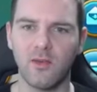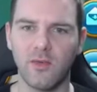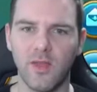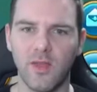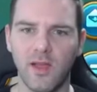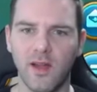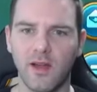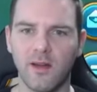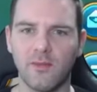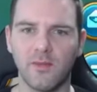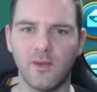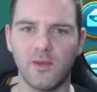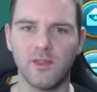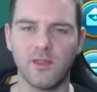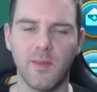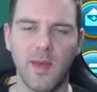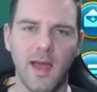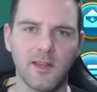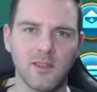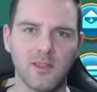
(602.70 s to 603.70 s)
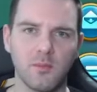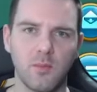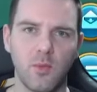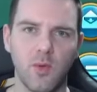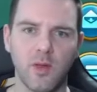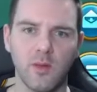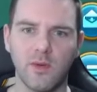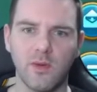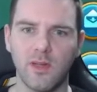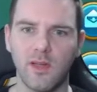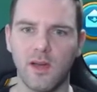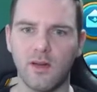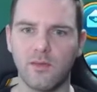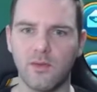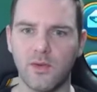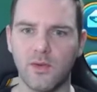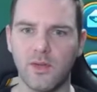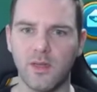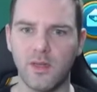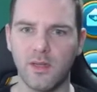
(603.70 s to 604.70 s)
there, for some action point
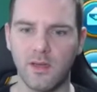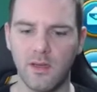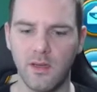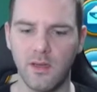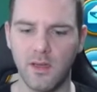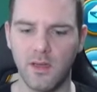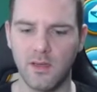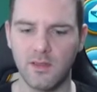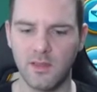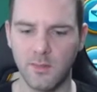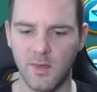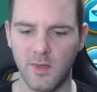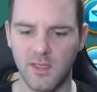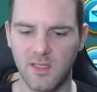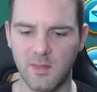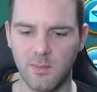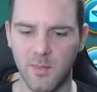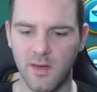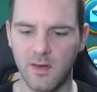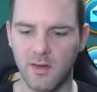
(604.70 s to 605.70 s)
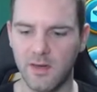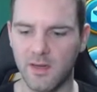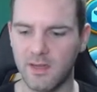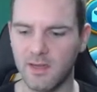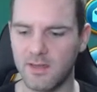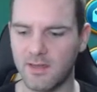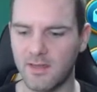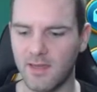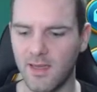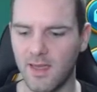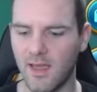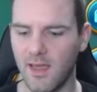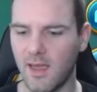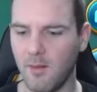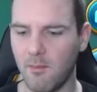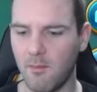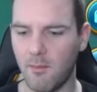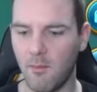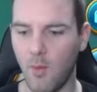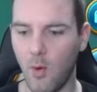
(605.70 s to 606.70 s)
recovery and some experience.
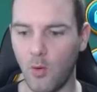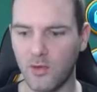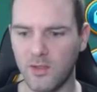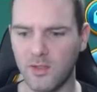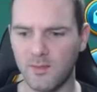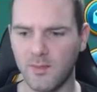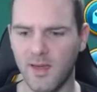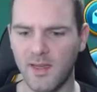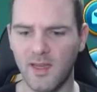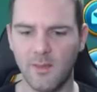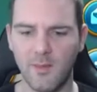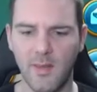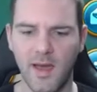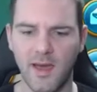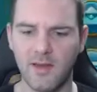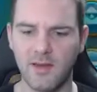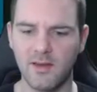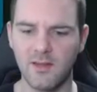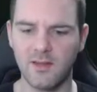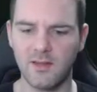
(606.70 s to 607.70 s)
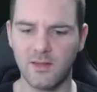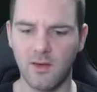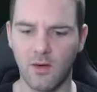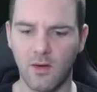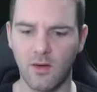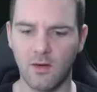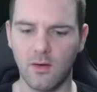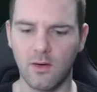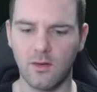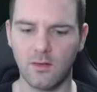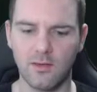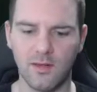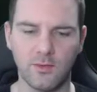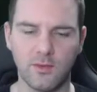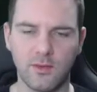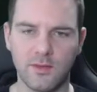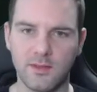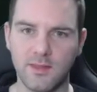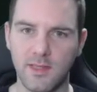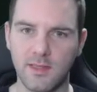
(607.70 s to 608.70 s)
Most of my commanders are level
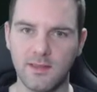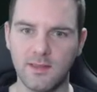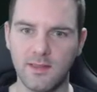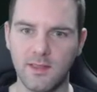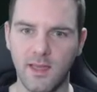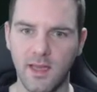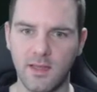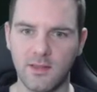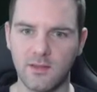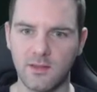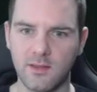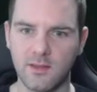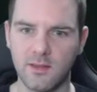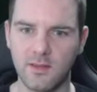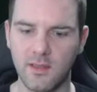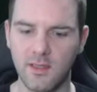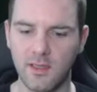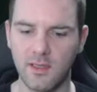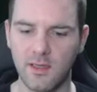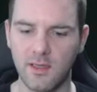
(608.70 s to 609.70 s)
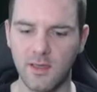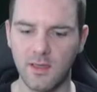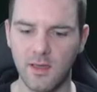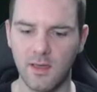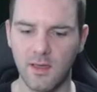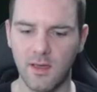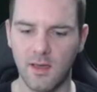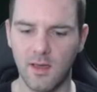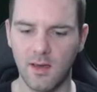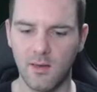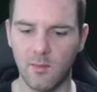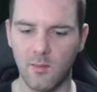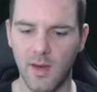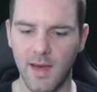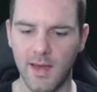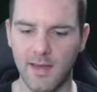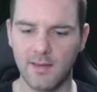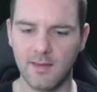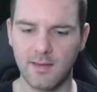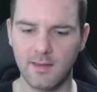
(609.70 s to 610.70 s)
60, as you'll see,
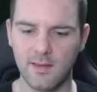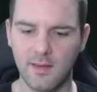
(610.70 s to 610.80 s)
but